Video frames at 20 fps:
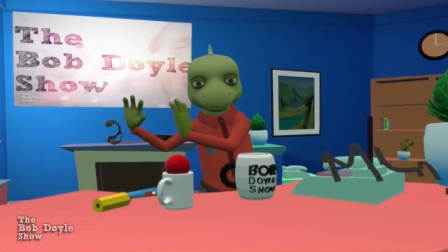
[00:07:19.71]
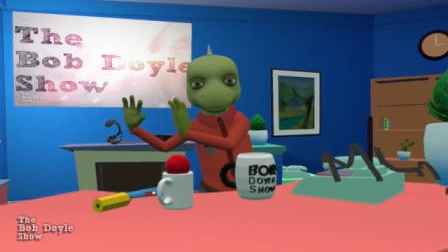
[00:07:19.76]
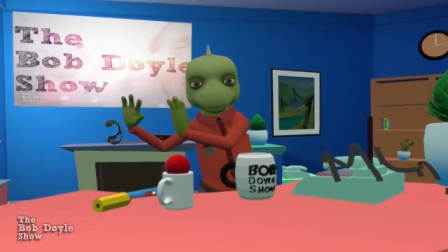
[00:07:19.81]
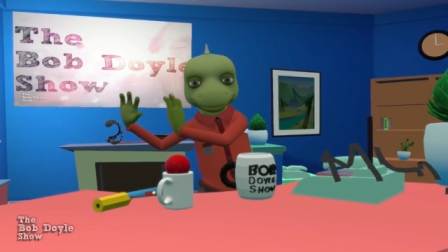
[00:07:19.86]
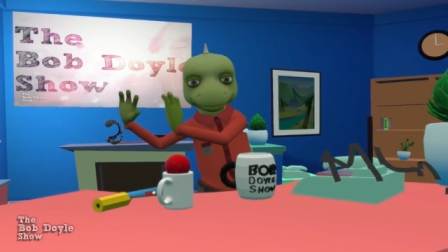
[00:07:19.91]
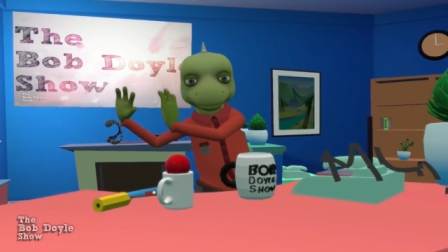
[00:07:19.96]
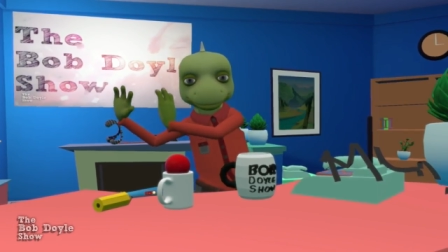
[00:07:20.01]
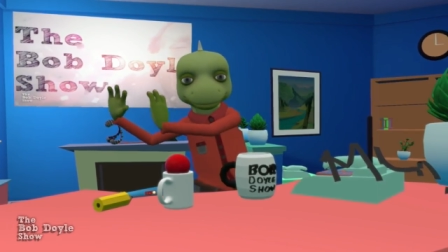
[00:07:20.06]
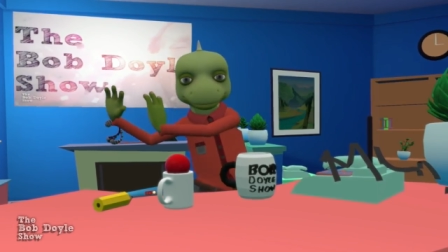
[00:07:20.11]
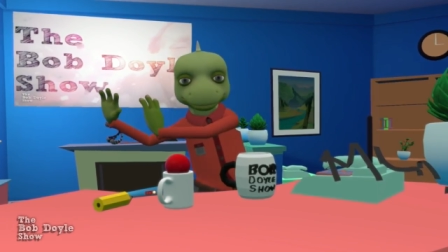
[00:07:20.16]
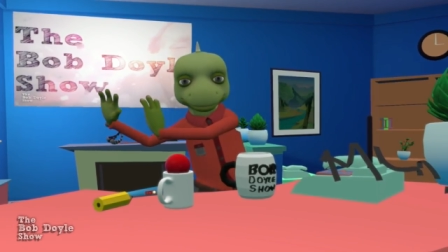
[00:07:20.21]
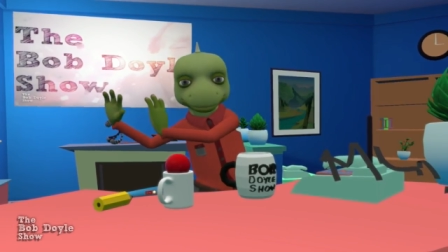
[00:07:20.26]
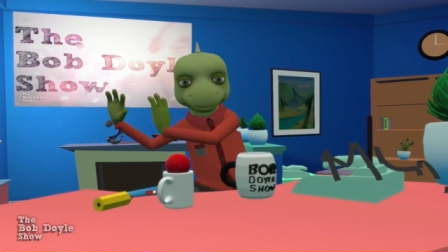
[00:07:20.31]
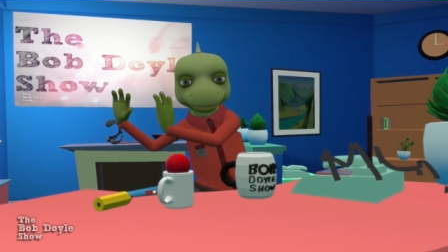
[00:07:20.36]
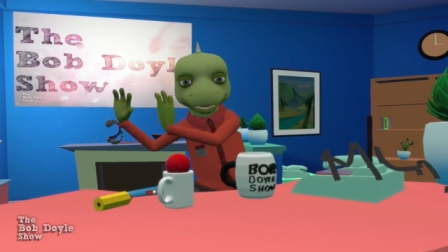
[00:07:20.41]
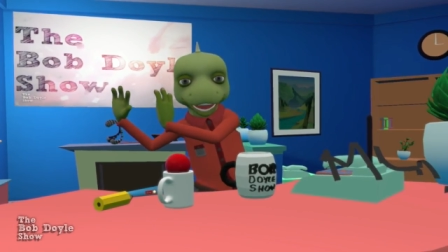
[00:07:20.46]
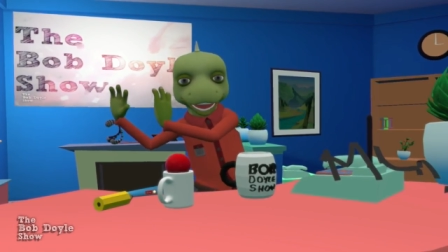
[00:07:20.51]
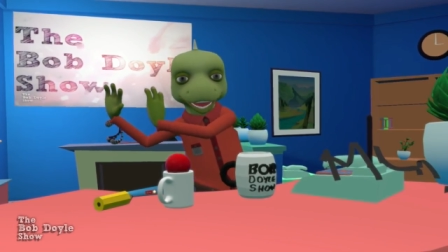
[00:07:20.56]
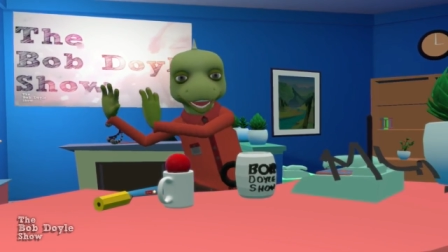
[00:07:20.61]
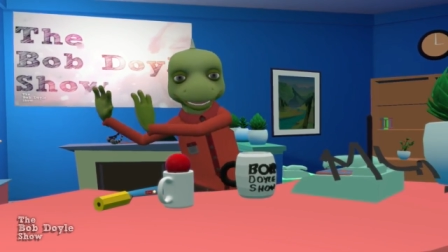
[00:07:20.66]
to way
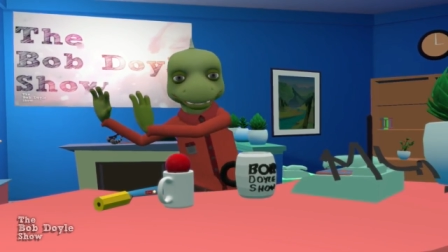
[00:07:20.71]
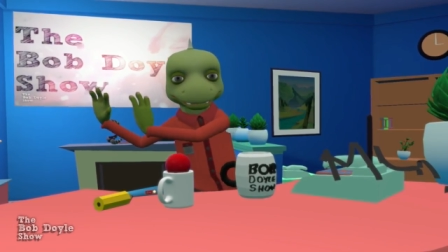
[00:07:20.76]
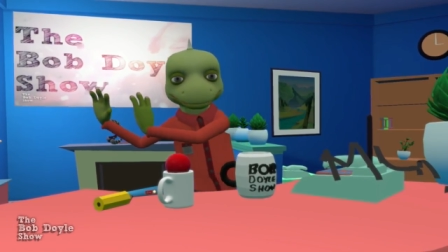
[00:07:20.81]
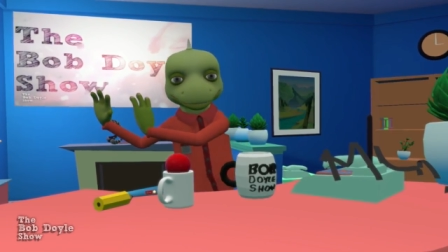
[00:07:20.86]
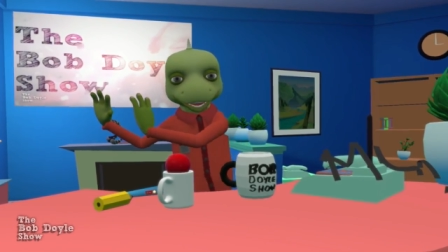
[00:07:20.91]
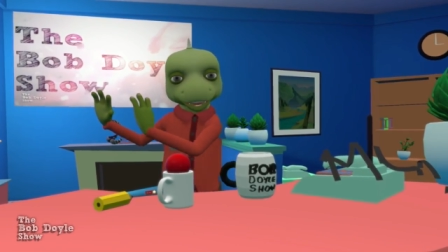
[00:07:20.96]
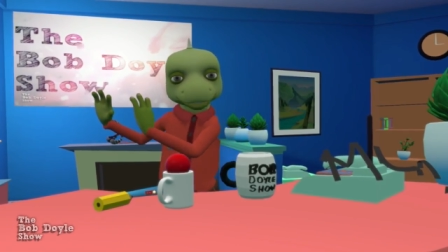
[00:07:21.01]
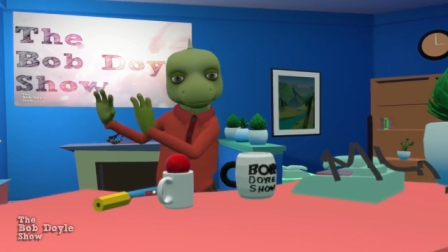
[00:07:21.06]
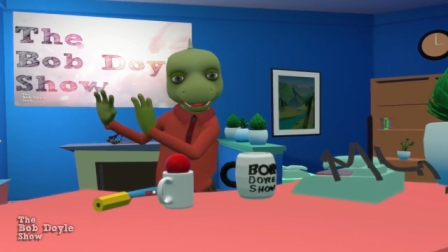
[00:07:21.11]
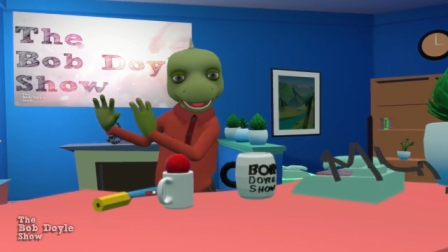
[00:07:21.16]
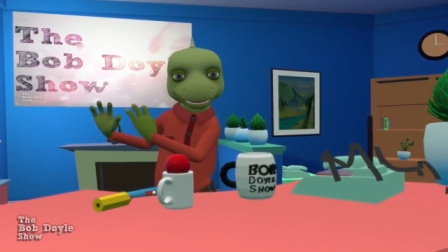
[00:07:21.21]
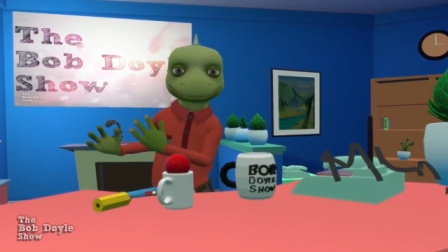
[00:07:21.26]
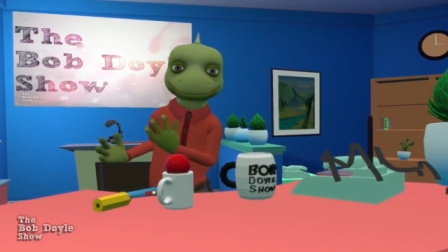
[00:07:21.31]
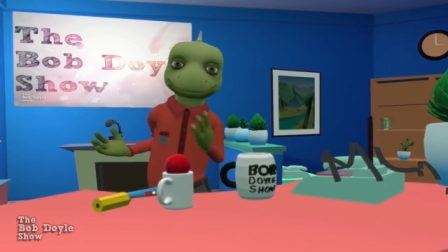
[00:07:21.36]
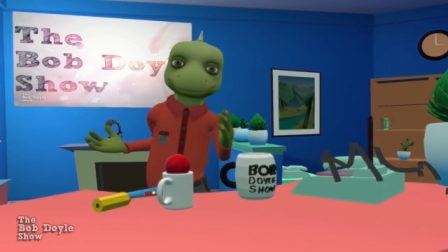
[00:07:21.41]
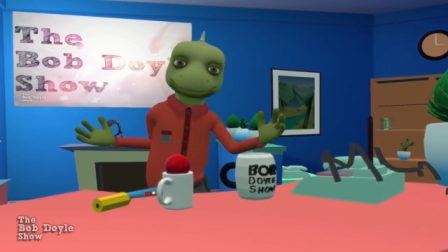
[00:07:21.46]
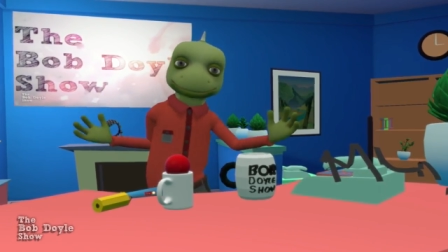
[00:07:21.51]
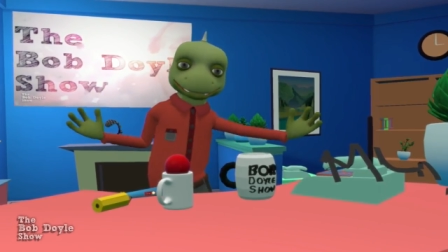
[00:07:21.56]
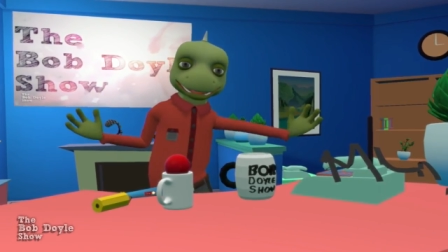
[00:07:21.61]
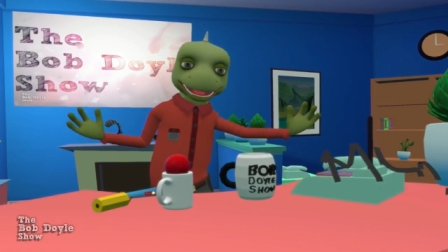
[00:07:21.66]
too much. We do
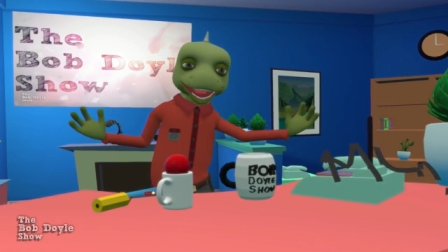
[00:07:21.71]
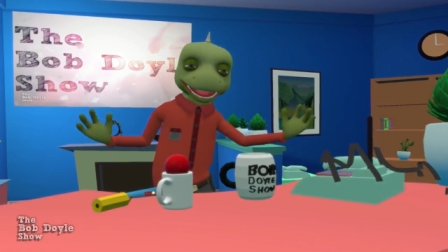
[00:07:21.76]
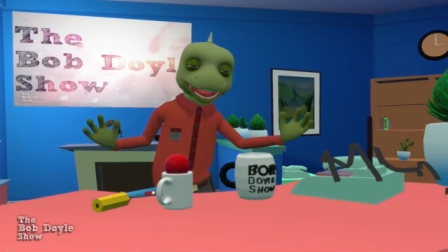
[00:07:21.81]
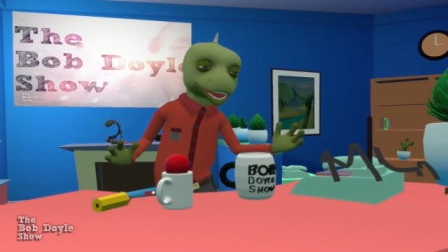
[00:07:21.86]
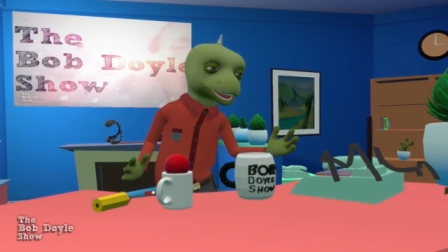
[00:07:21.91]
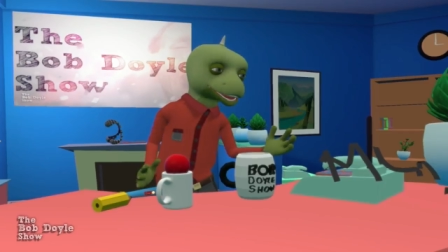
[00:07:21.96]
a lot of pushing.